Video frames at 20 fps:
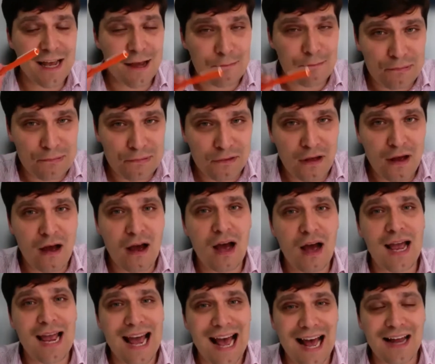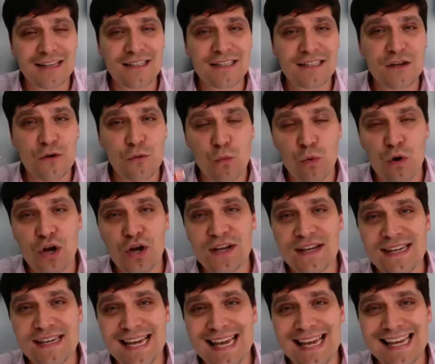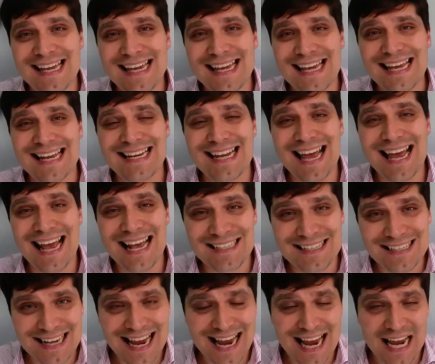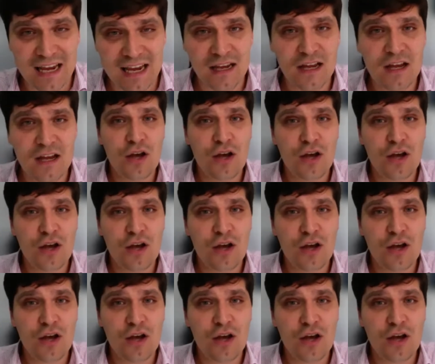apply under working in SA,